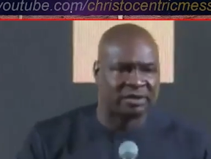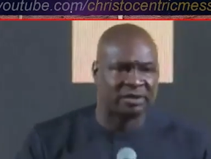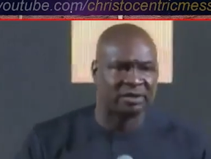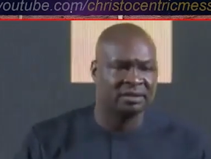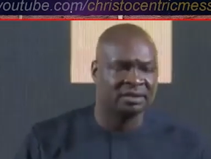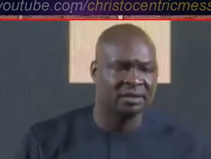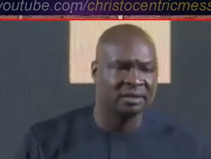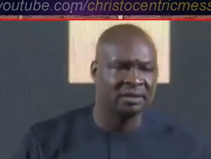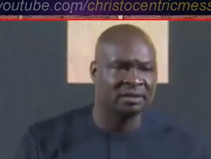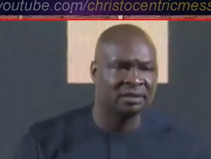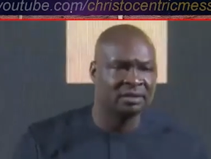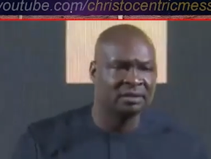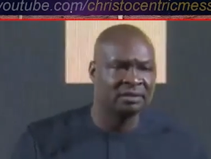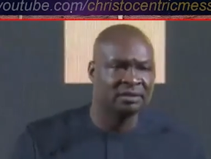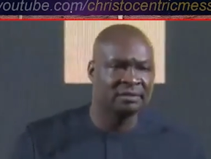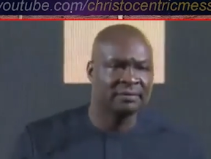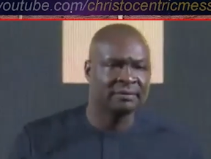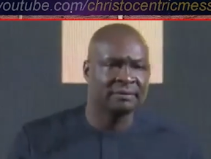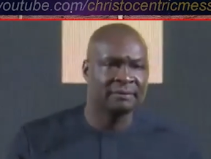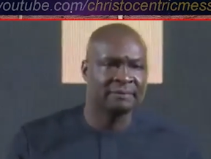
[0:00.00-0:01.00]

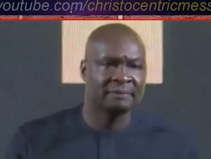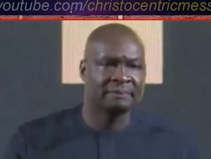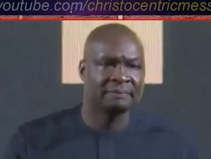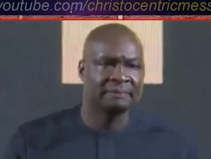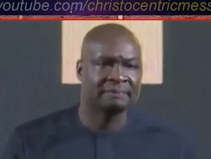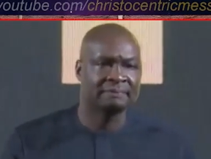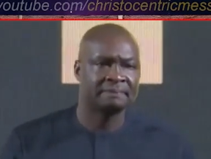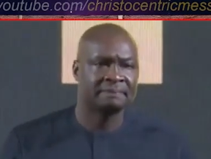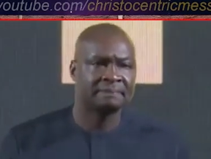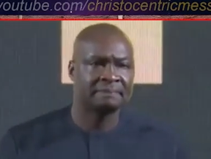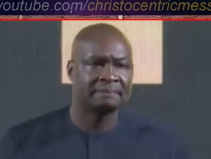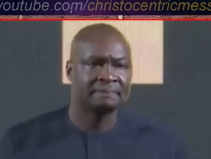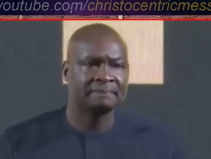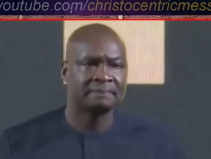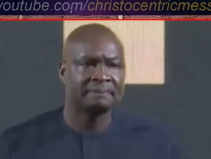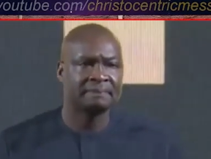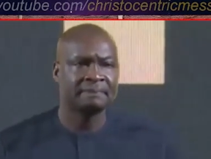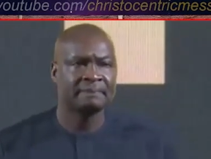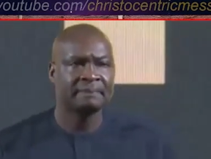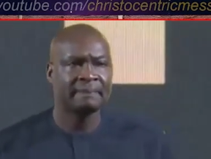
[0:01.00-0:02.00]

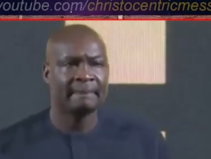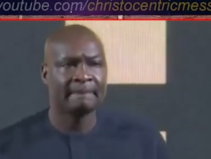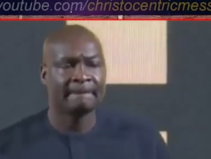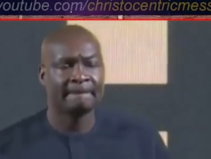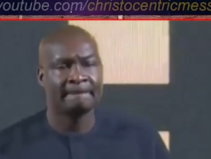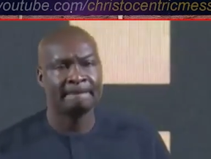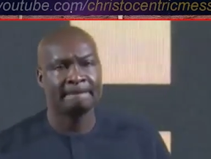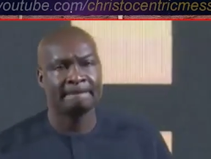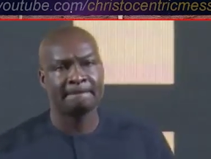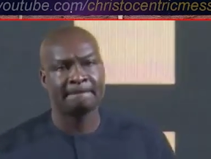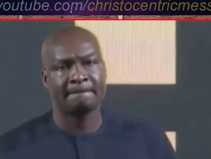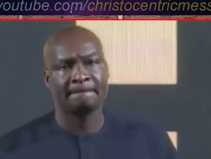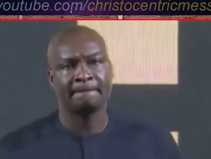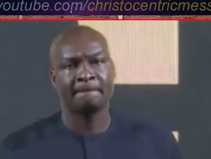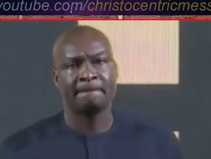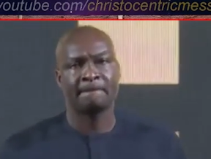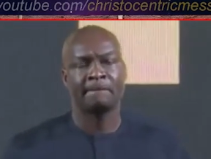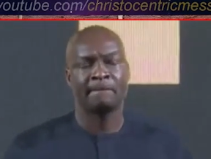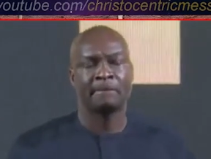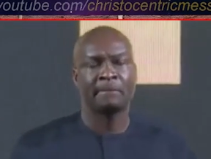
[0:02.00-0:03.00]

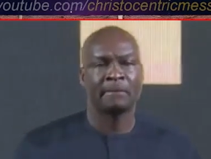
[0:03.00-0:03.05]
[no speech]